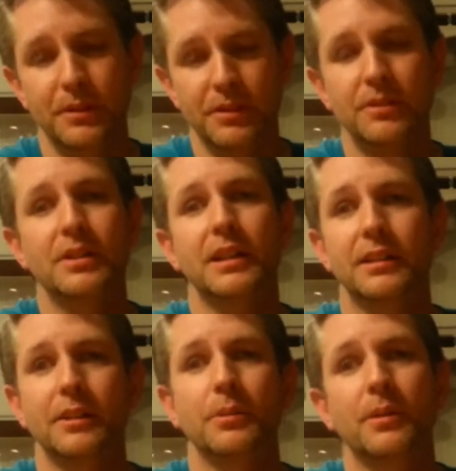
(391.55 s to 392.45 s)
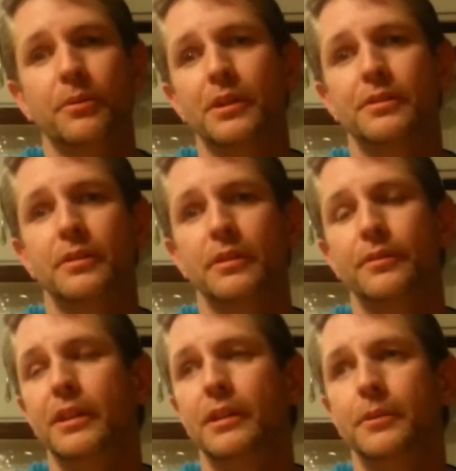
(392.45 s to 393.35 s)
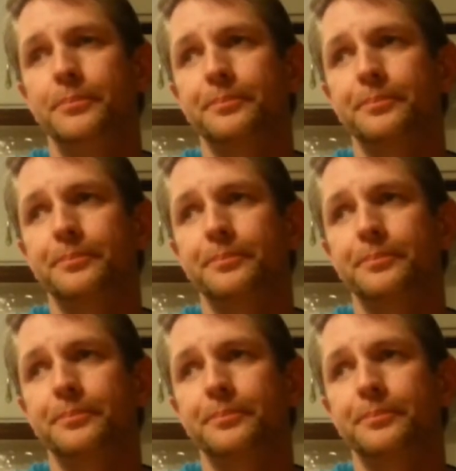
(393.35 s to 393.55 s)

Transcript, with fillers: just a second ago right before I started the video.